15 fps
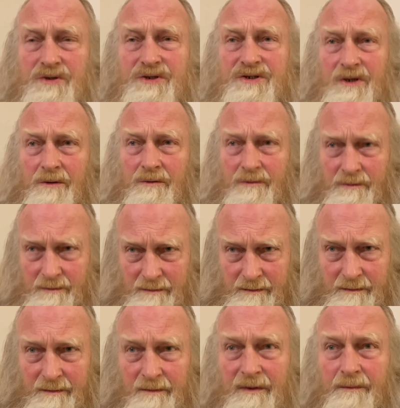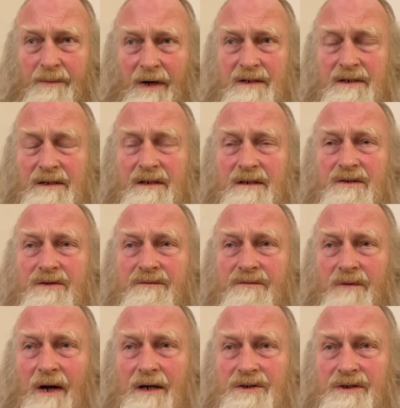so the president of
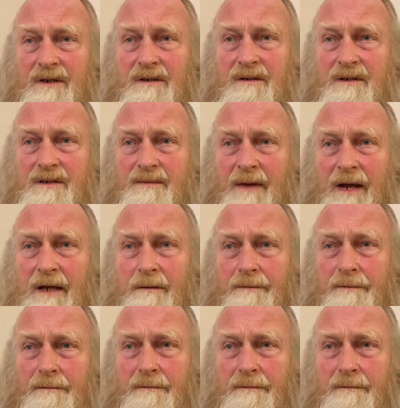Russia, this man